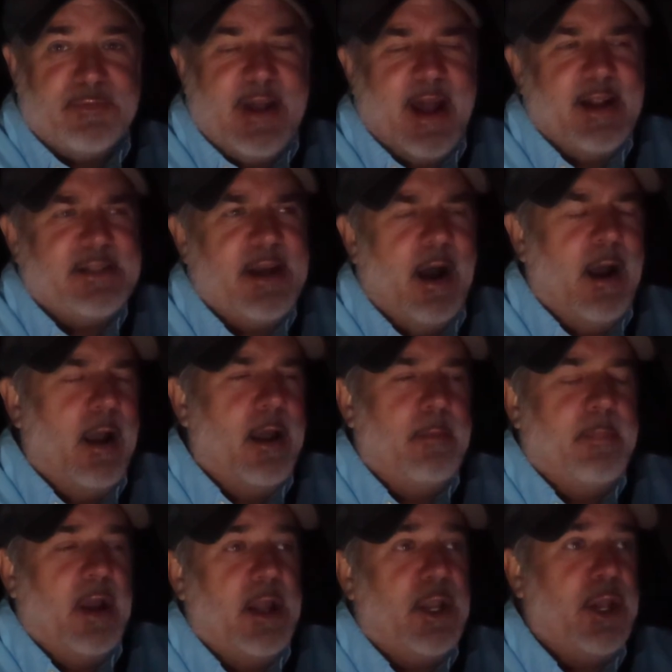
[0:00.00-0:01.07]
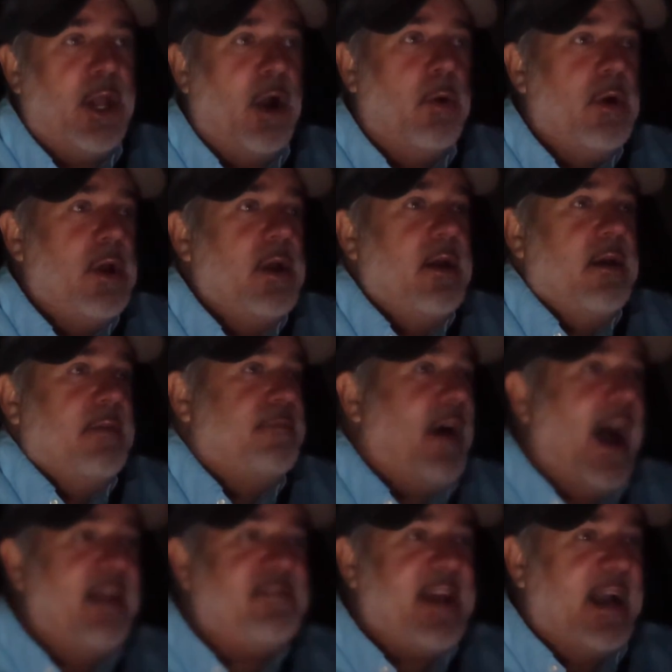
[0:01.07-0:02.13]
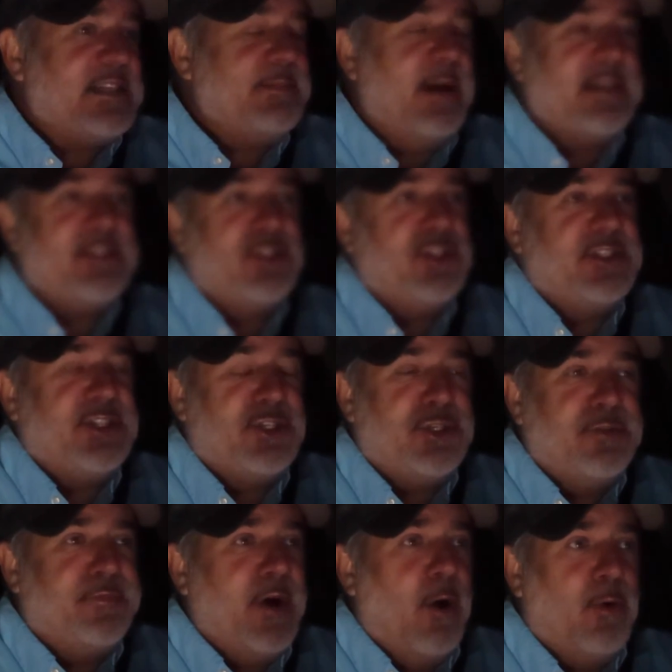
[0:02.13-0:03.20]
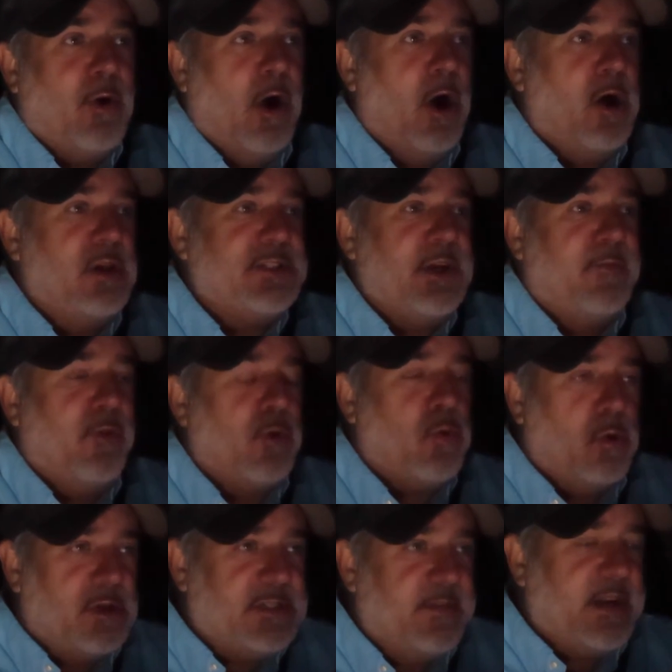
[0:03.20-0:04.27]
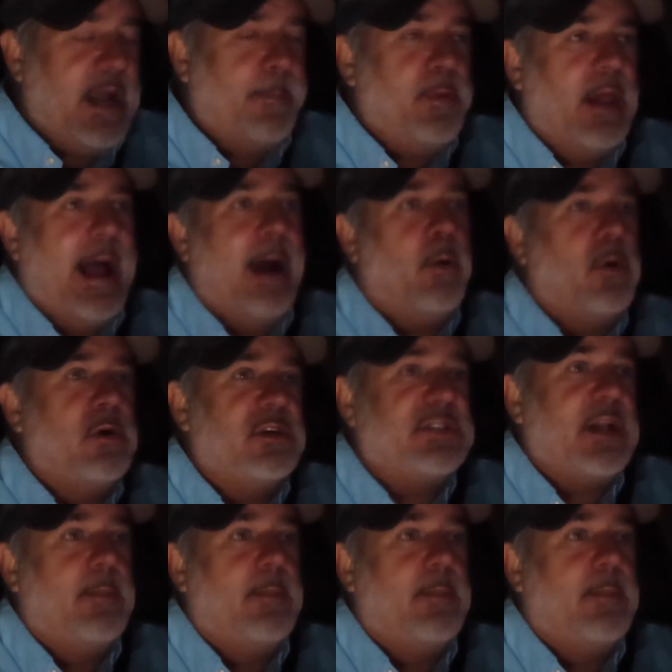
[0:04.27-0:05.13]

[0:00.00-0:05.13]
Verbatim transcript: Not a ton, but, you know, 5 text messages and 2 phone calls over the course of a couple hours,